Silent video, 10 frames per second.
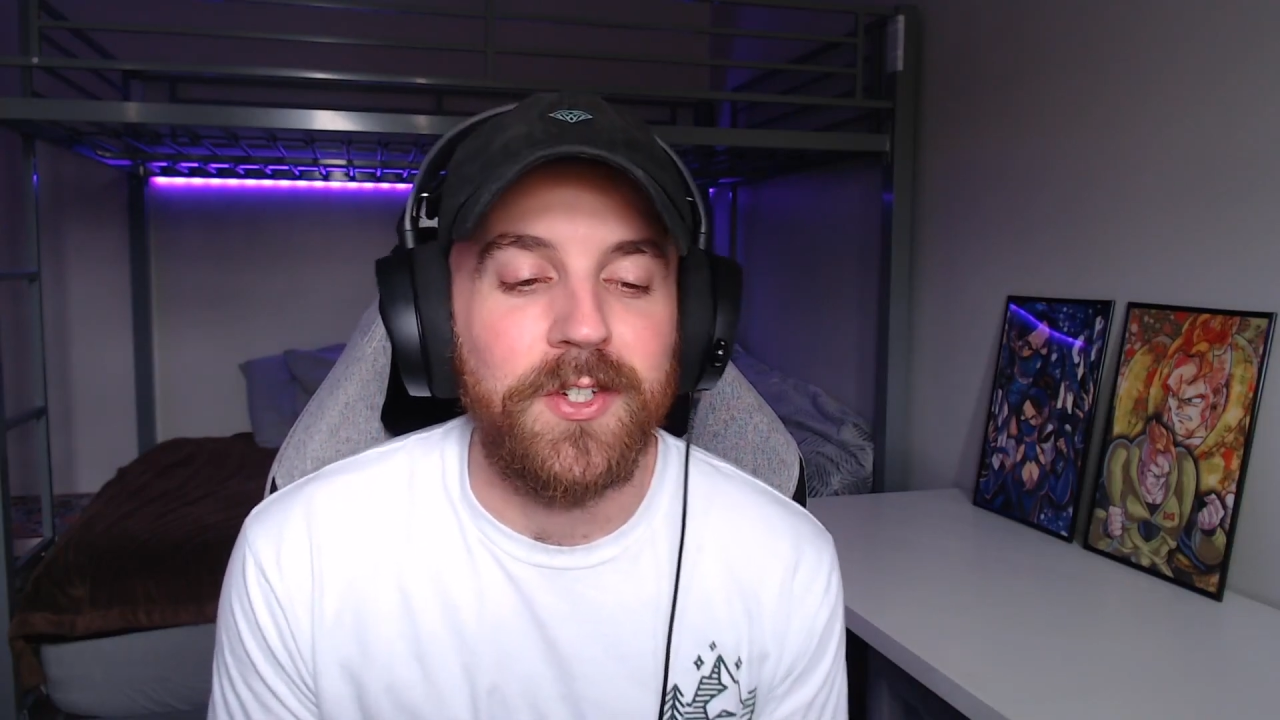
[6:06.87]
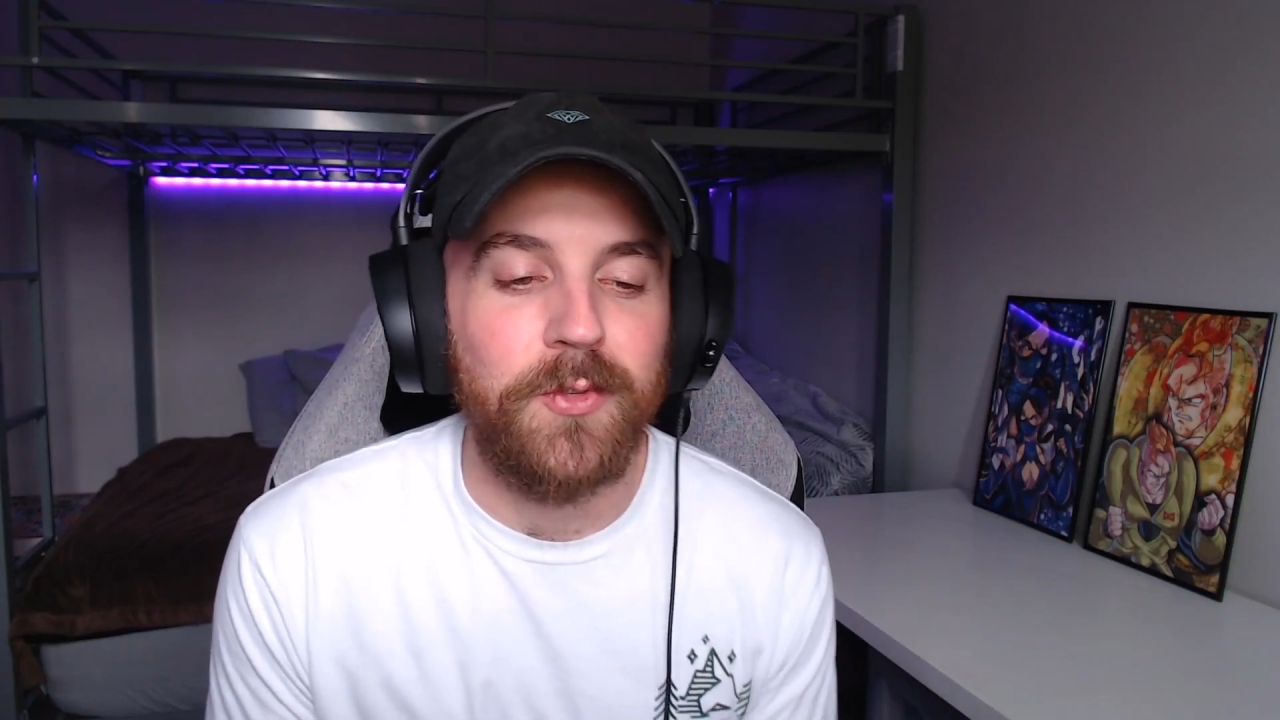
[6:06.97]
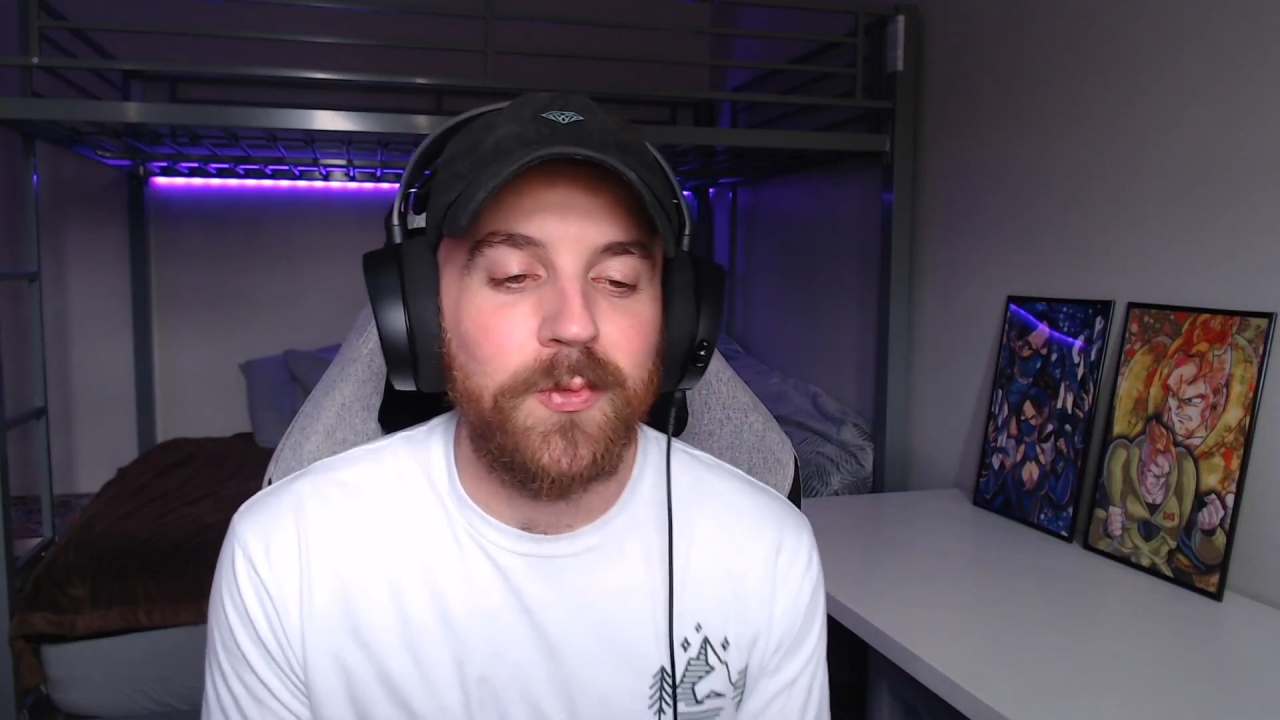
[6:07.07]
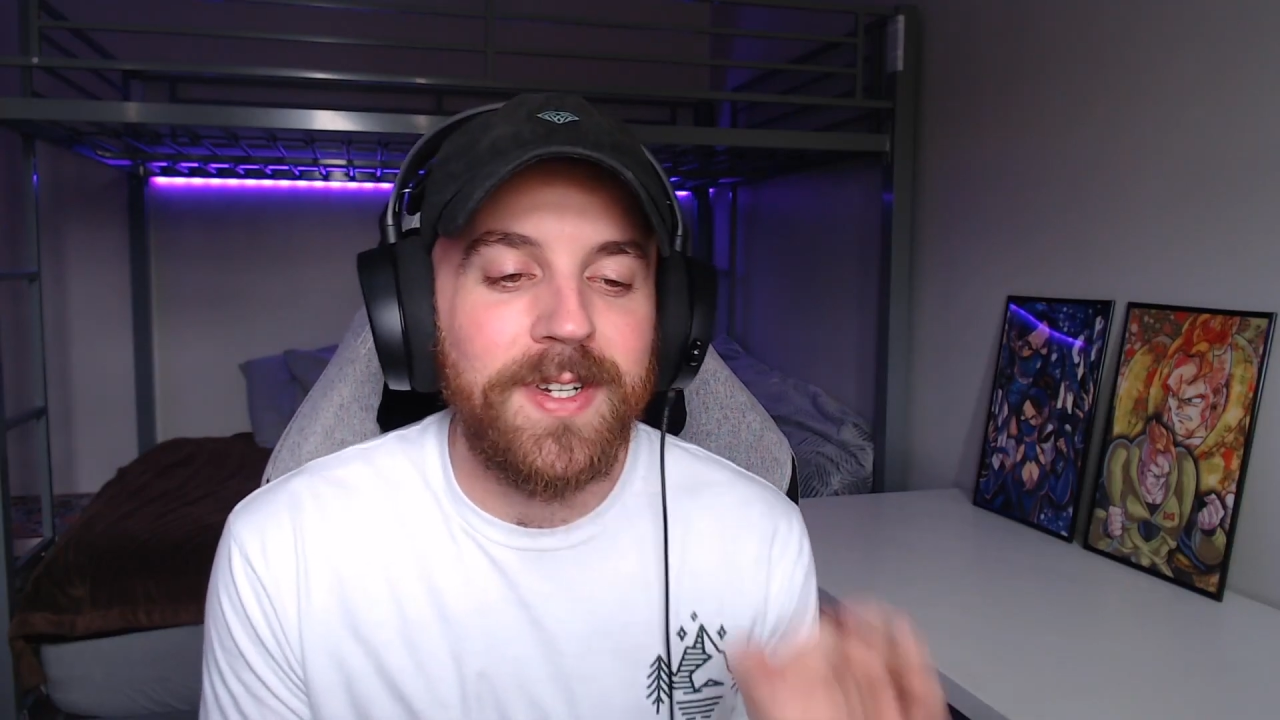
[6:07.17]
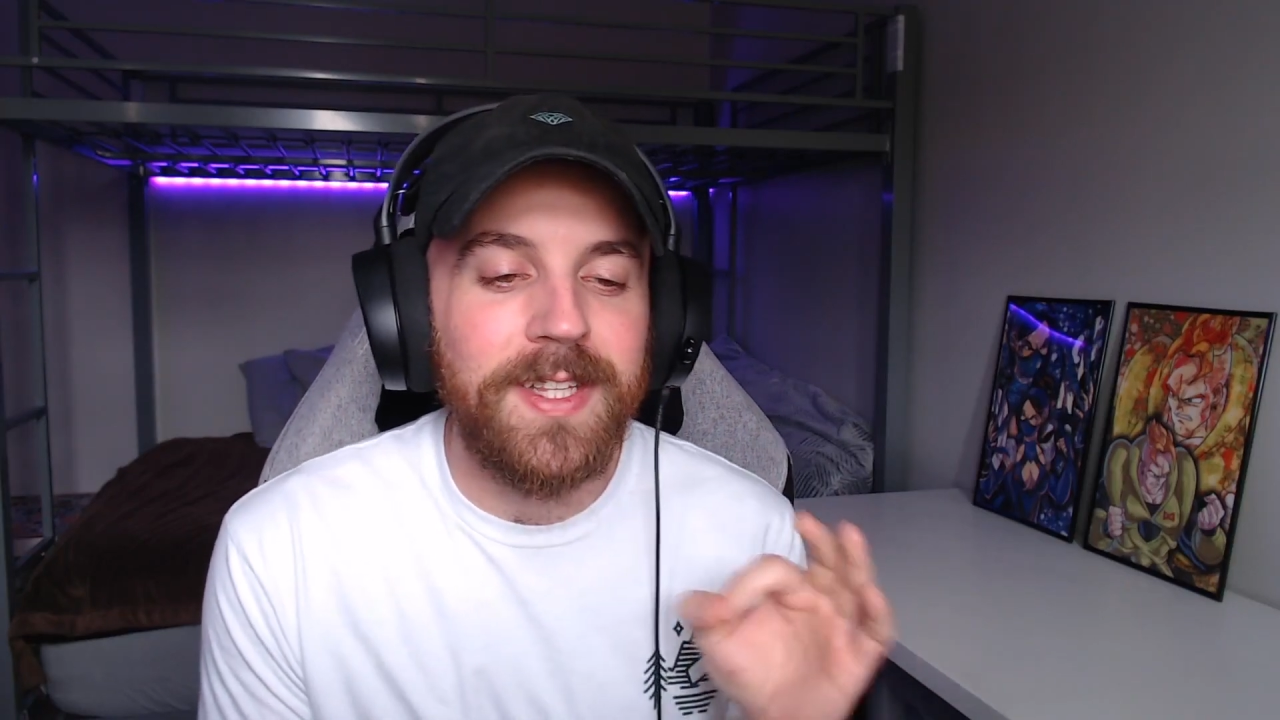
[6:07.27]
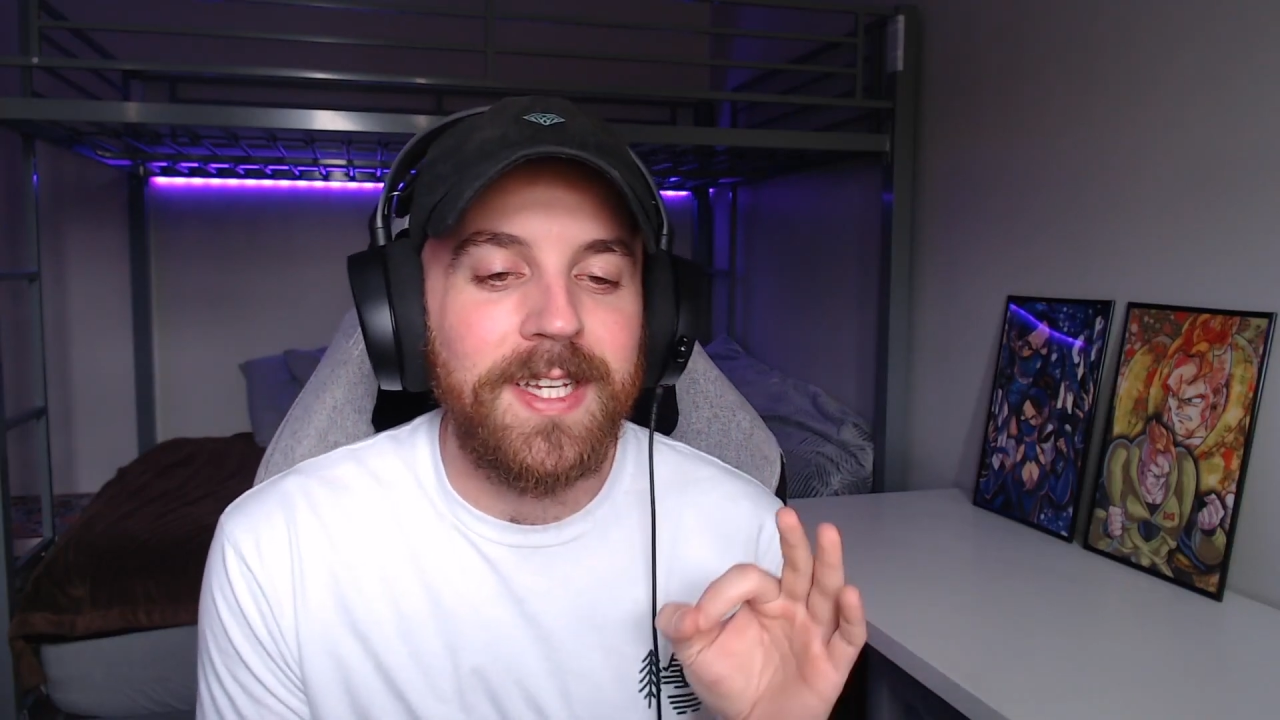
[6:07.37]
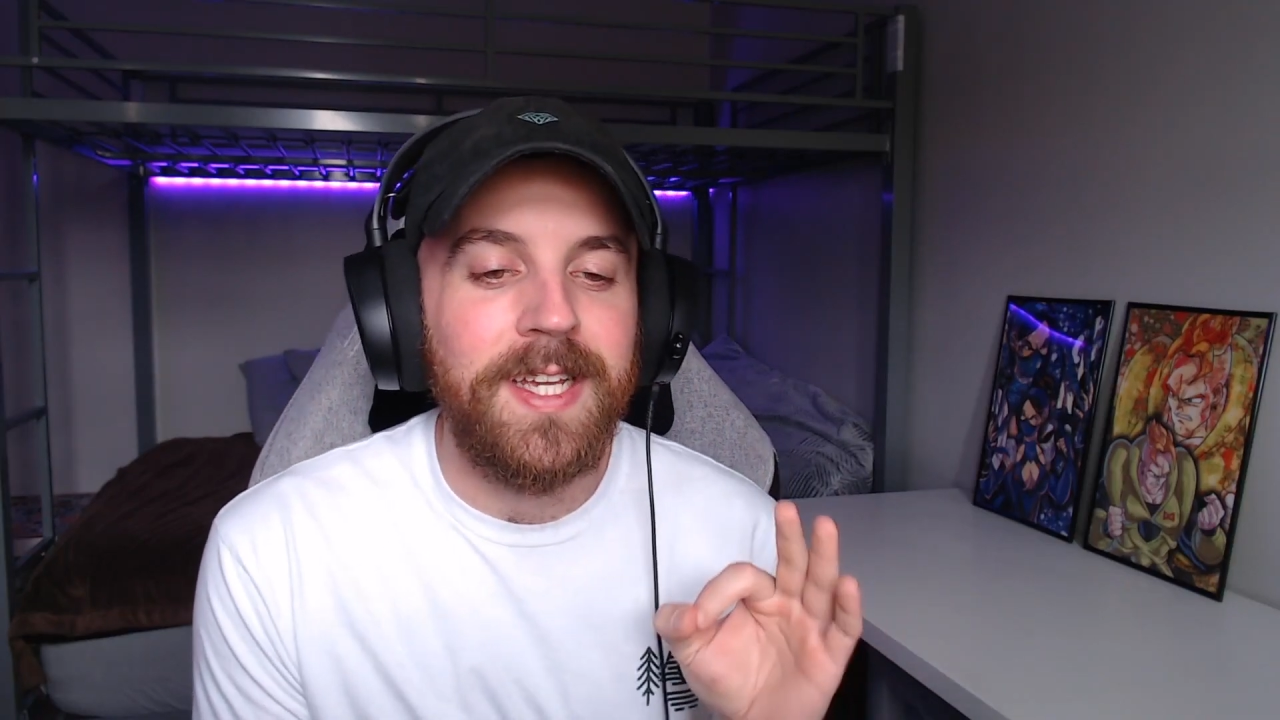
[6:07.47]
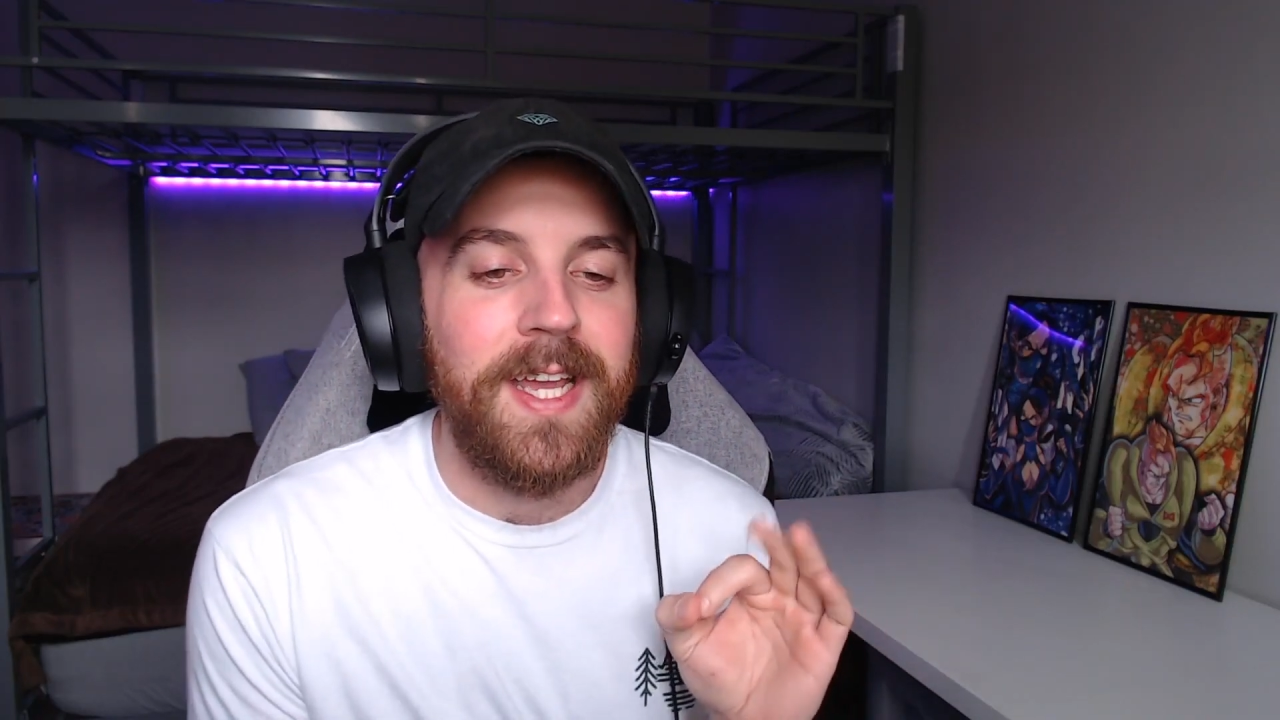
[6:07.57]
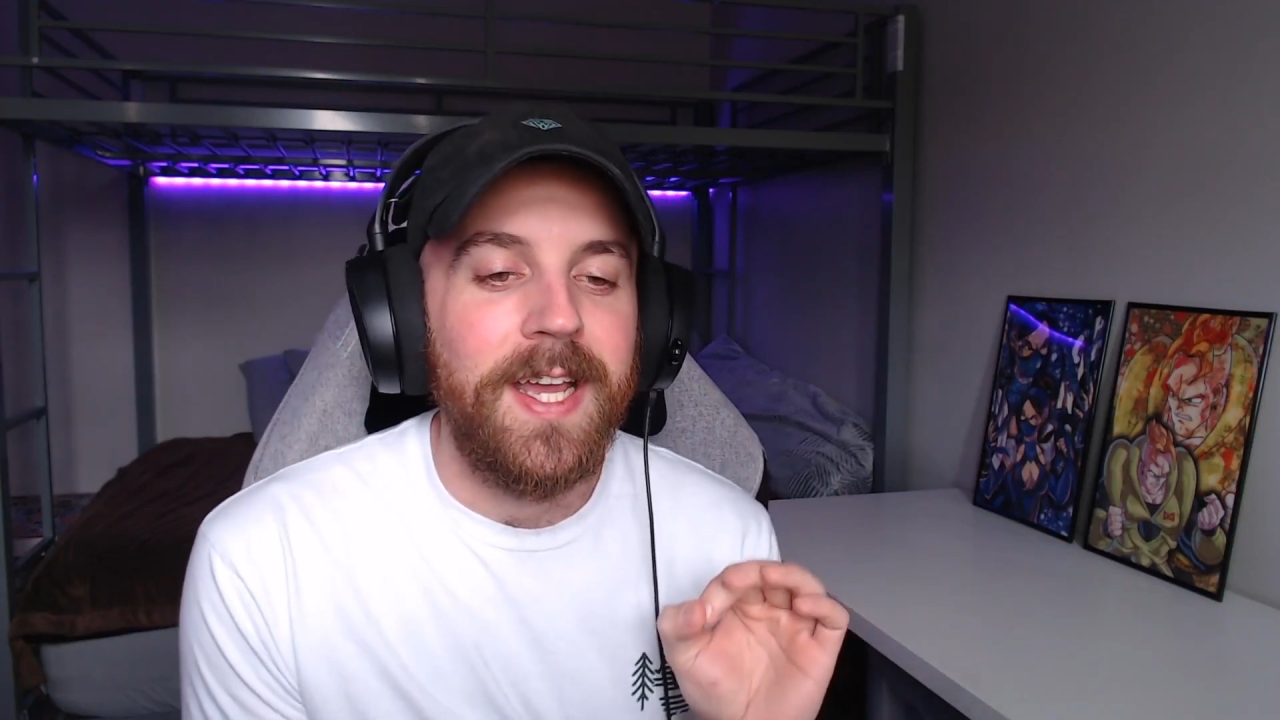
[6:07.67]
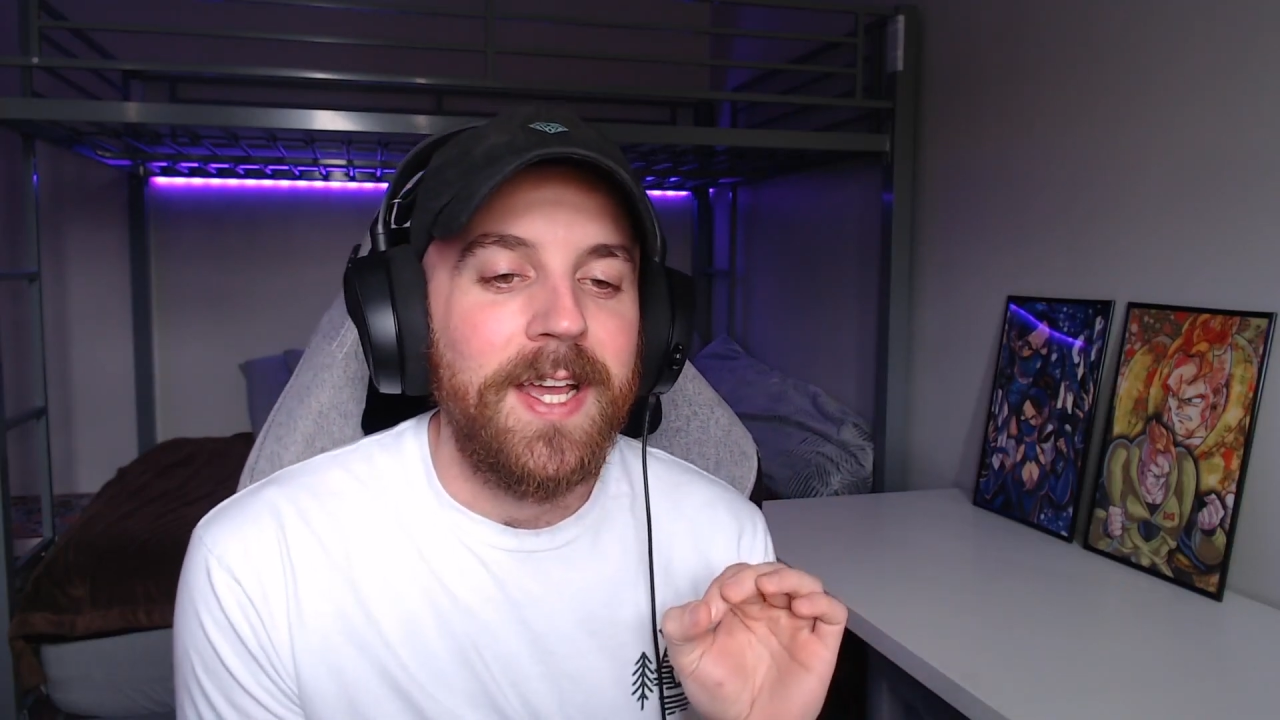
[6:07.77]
to really